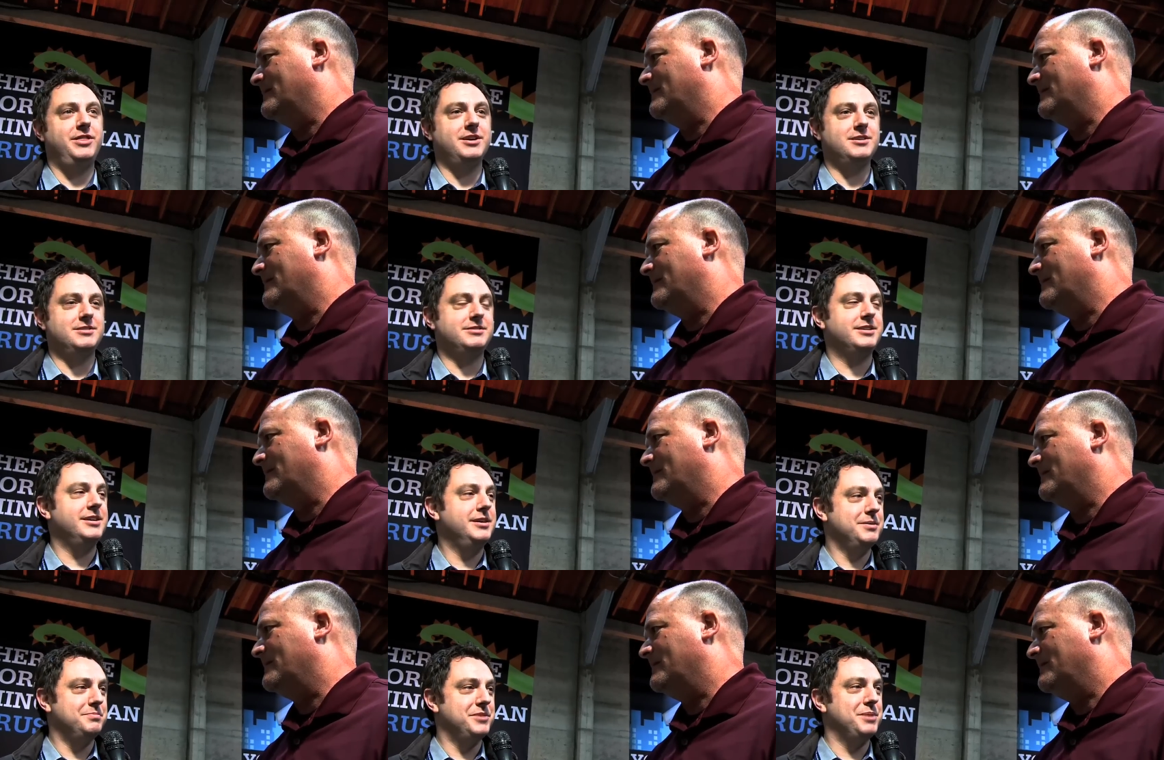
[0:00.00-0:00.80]
Speaker 1: The
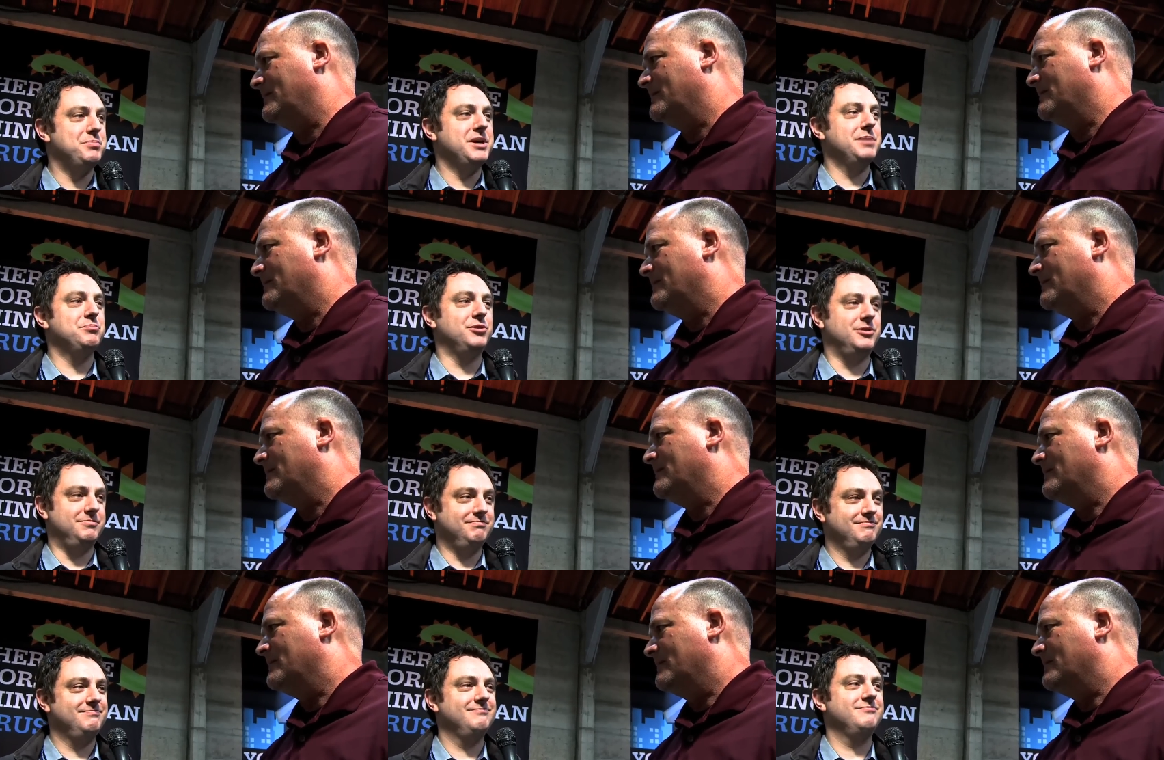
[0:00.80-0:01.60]
team, the people,
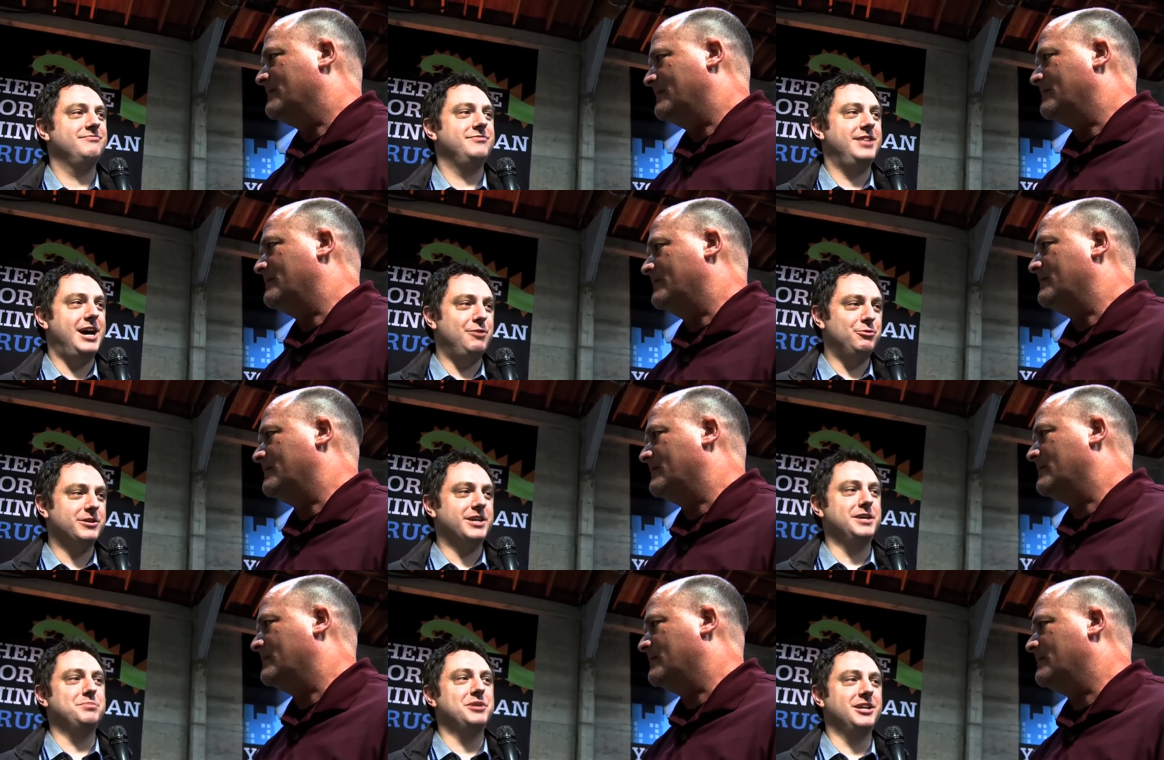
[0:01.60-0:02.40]
that will
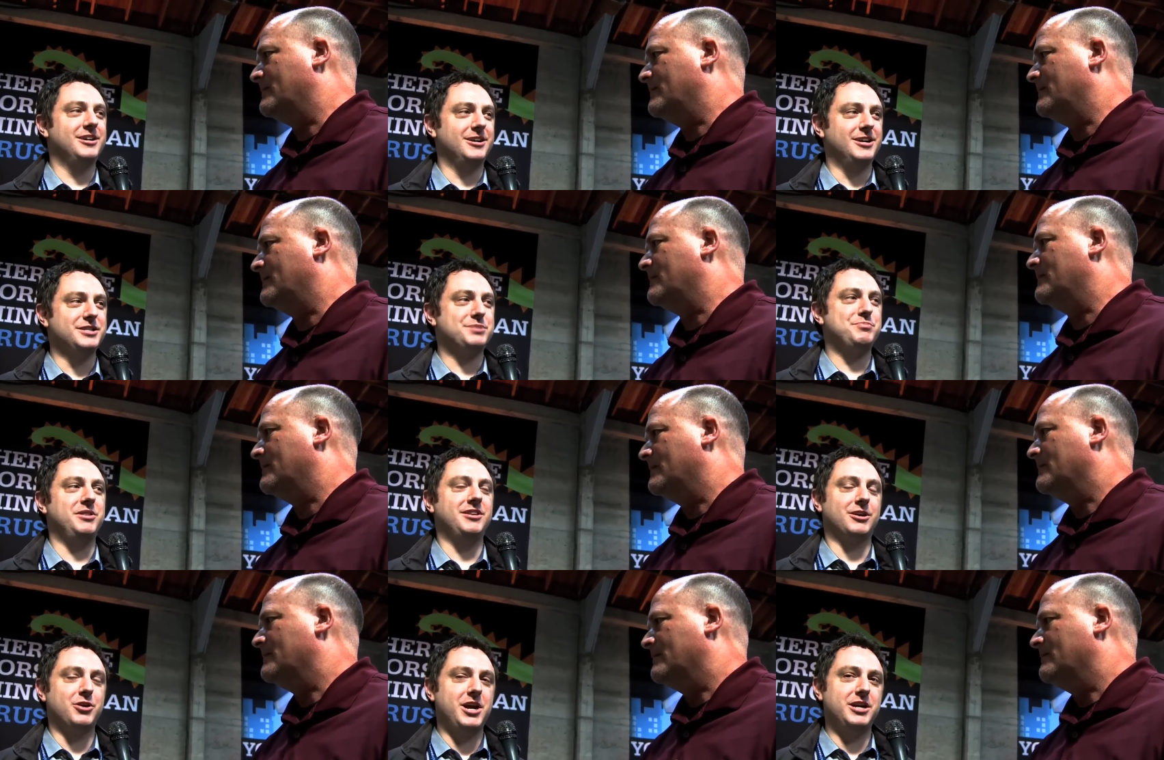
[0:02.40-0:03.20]
keep me here. It's
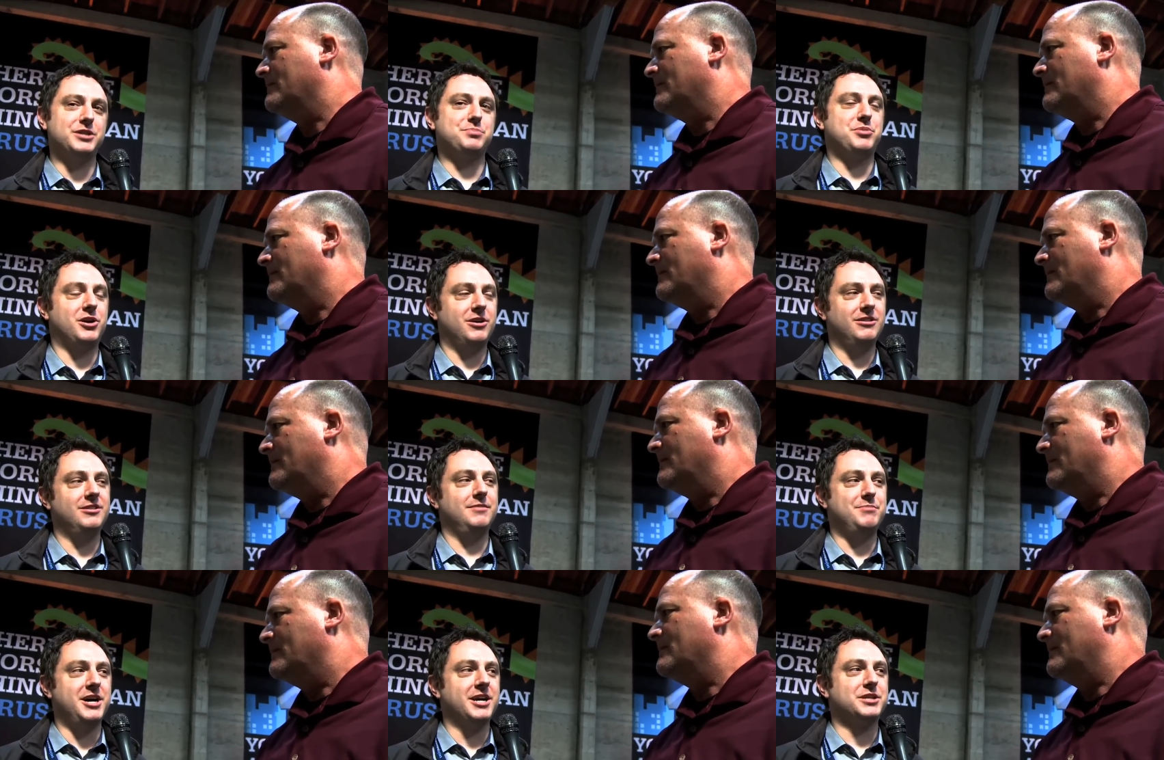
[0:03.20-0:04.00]
been the greatest part
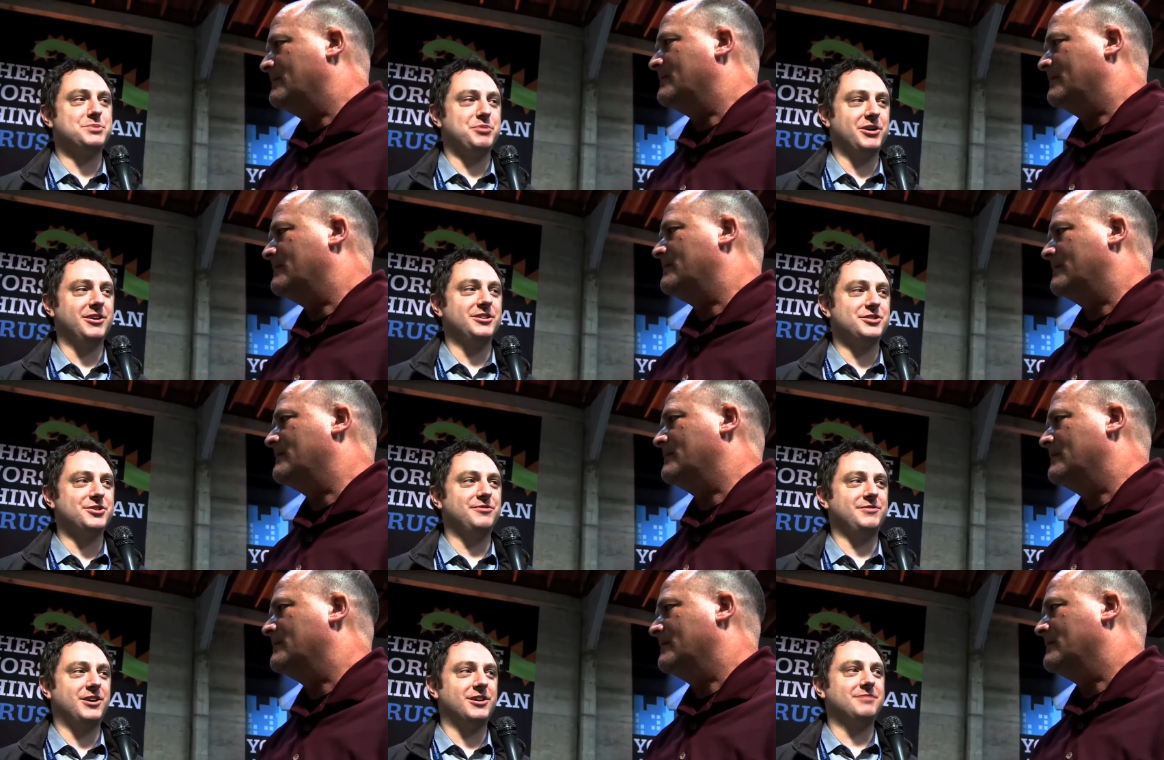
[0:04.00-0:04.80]
of my experience
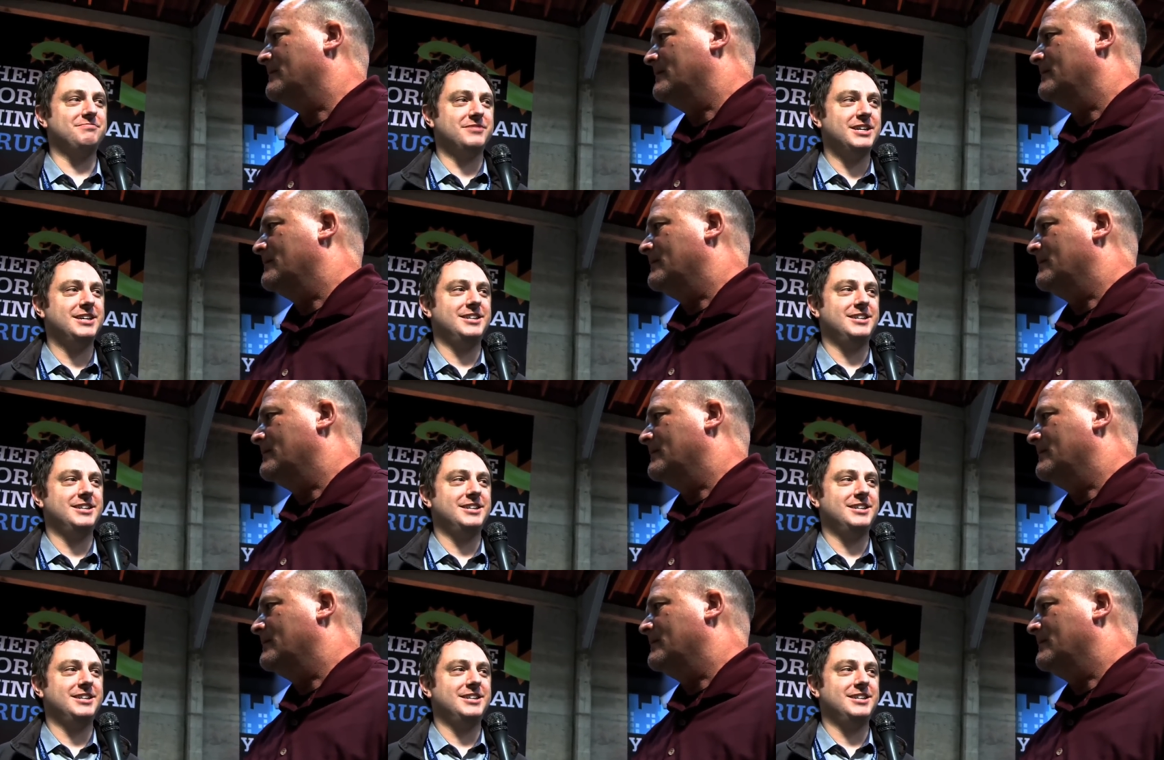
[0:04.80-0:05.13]
so far.